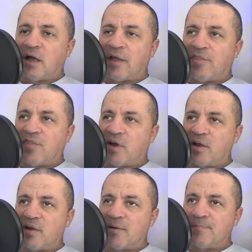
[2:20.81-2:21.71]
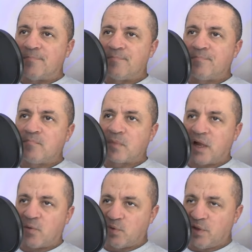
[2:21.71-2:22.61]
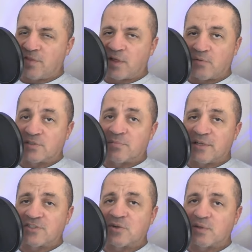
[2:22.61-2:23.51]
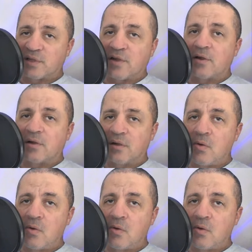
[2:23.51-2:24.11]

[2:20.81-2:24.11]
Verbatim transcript: i thought um i really thought it was the best show of the year